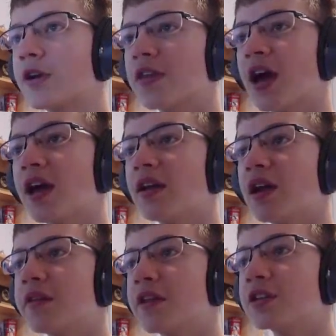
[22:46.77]
that,
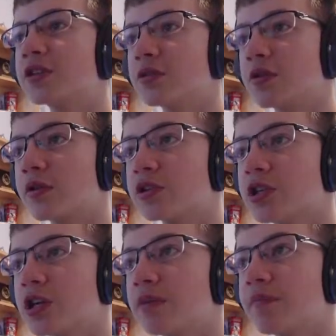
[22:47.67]
and then just do an orange
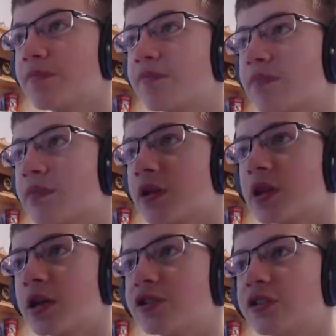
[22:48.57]
here,
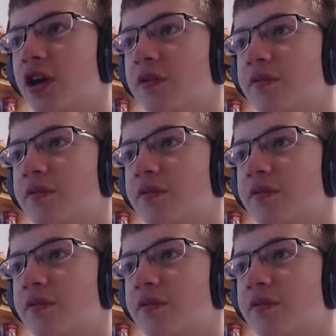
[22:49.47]
and you're done.